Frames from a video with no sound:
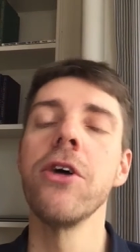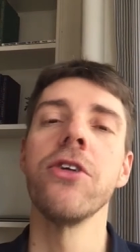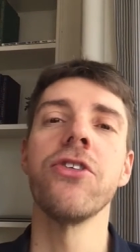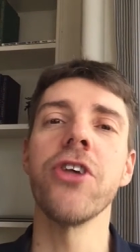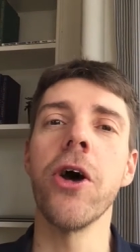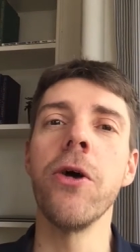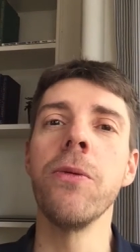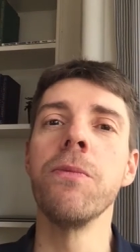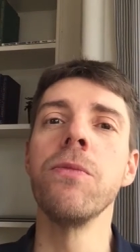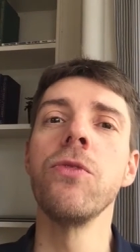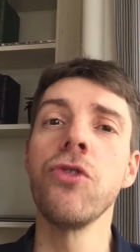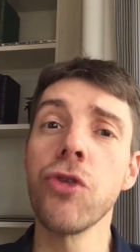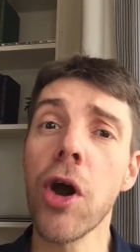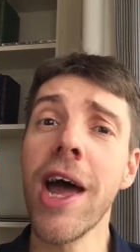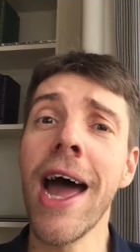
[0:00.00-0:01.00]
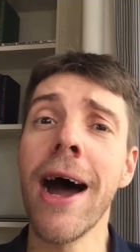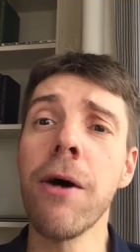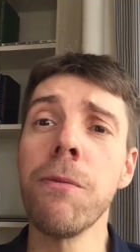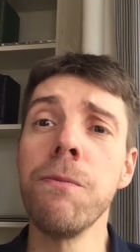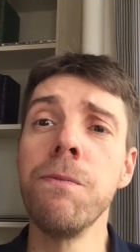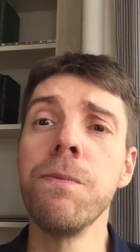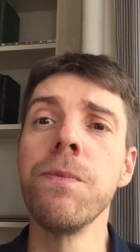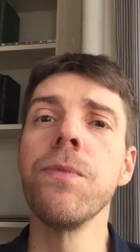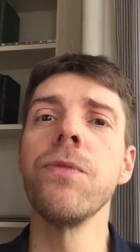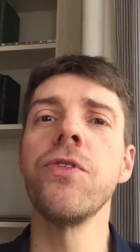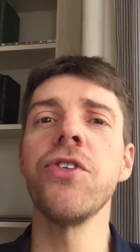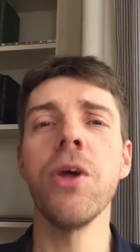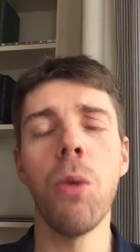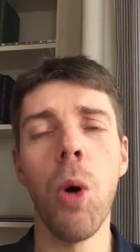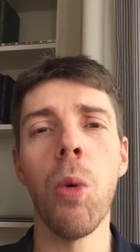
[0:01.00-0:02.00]
So try it out.
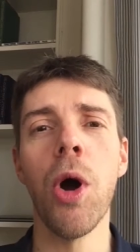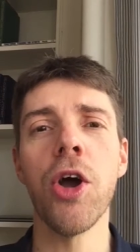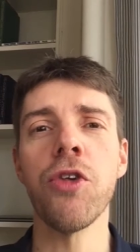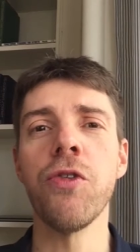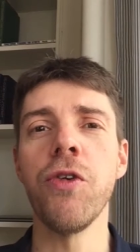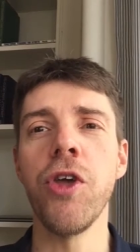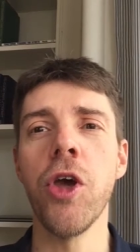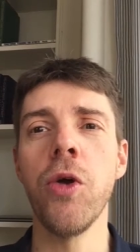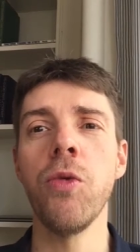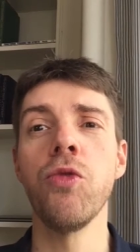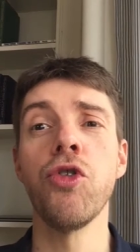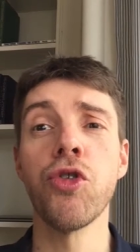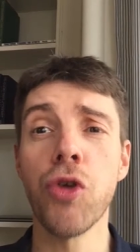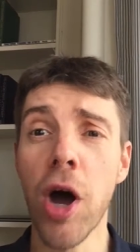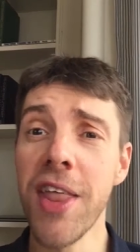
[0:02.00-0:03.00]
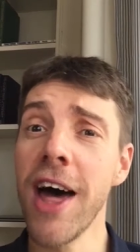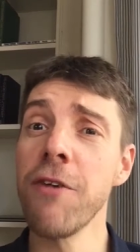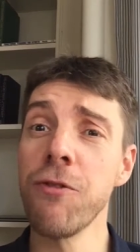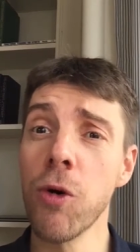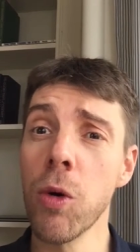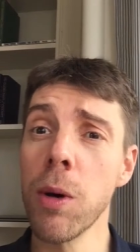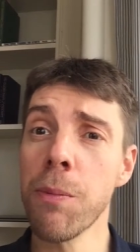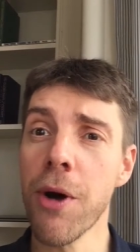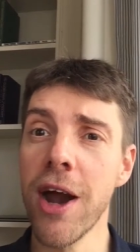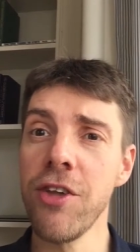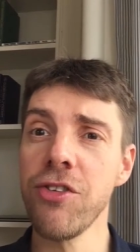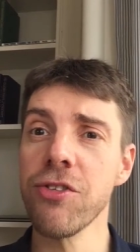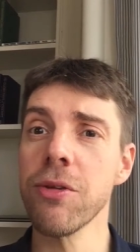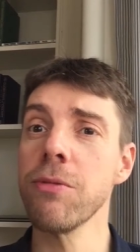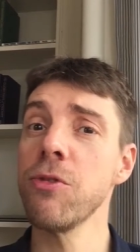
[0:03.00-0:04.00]
See what works for you. Try that forward
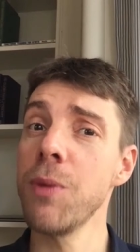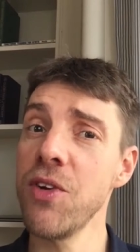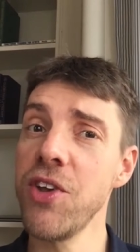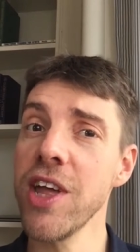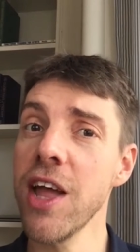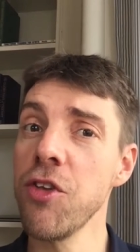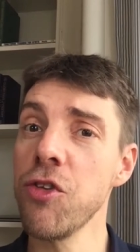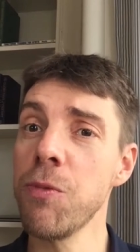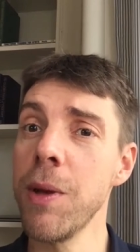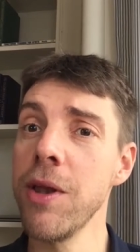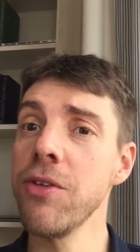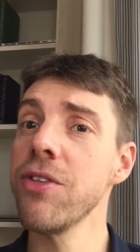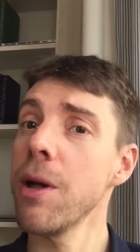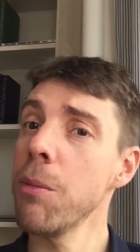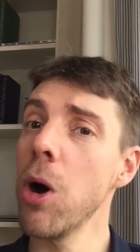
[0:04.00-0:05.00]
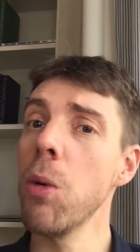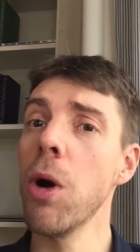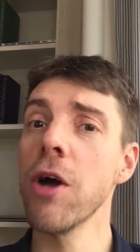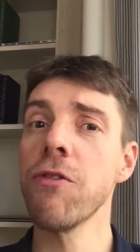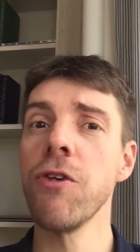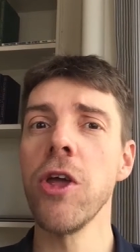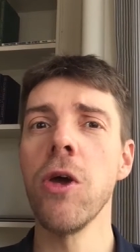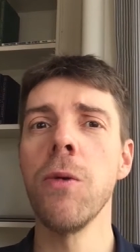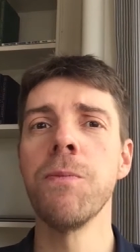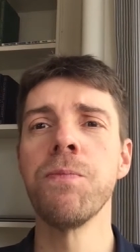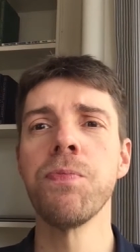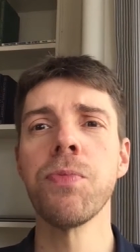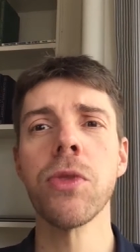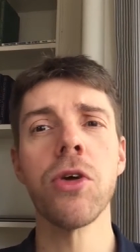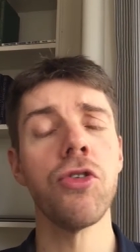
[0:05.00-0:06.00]
press, especially against spinners. That might work for you.
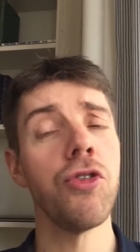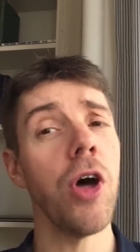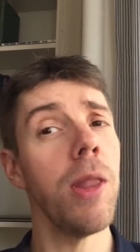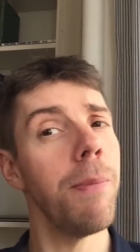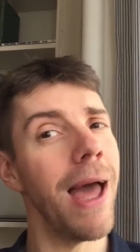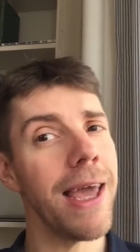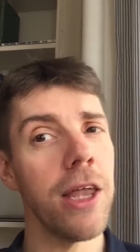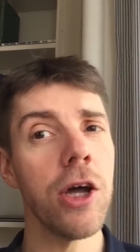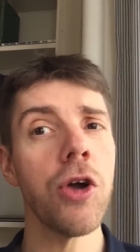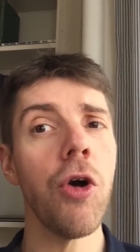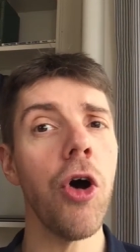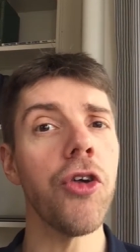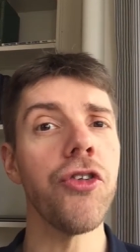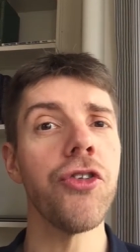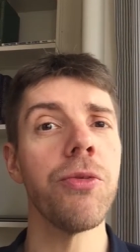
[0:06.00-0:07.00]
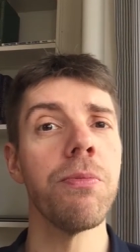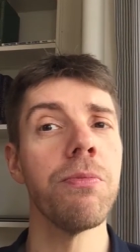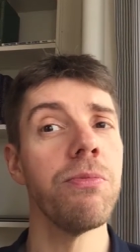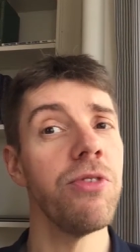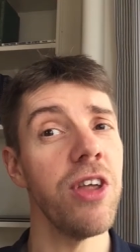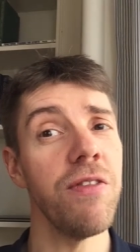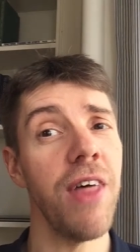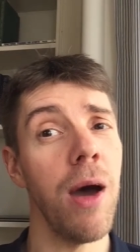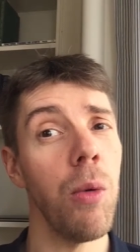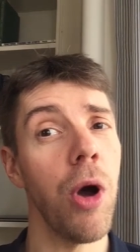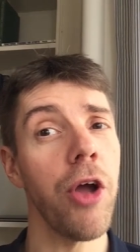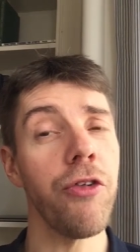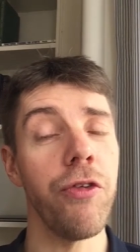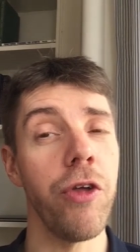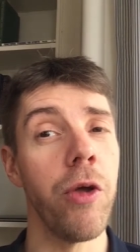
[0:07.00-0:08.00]
Try the back and across. See if that
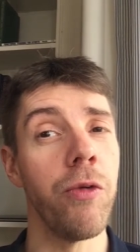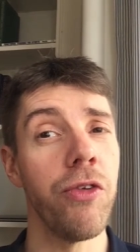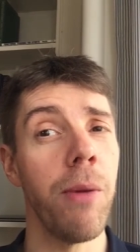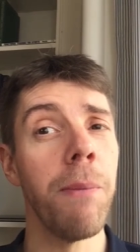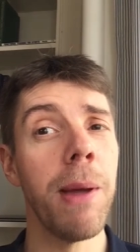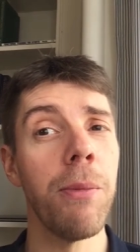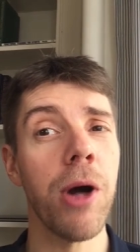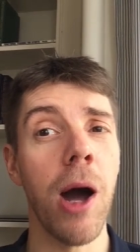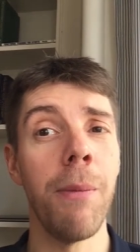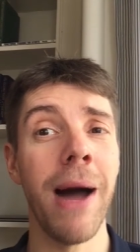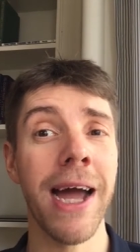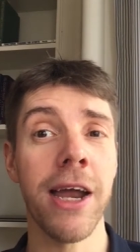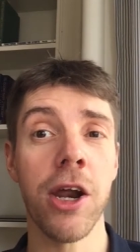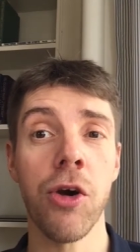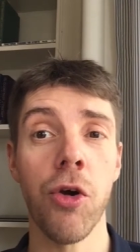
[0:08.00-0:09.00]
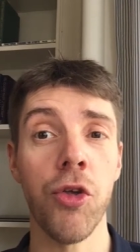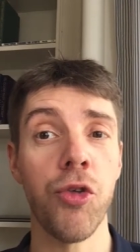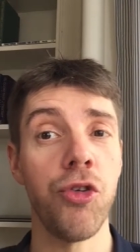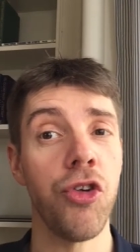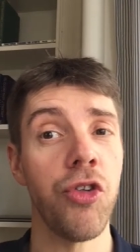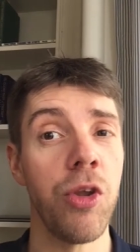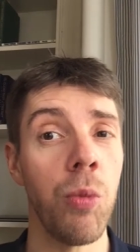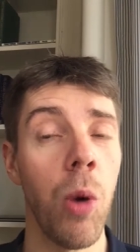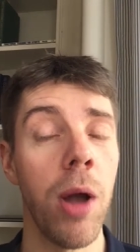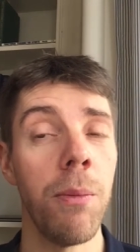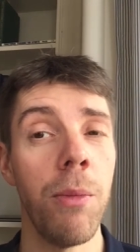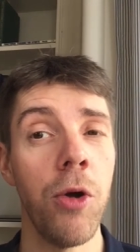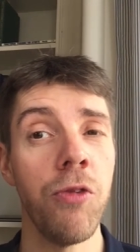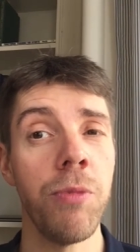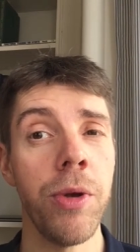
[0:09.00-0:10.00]
works for you. Some people go back and across just in one
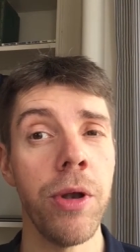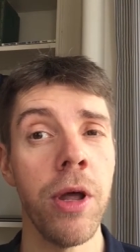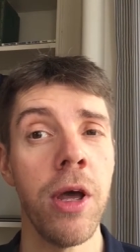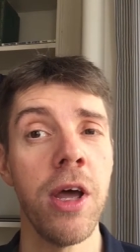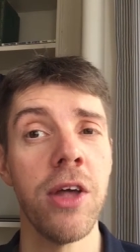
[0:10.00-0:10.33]
movement.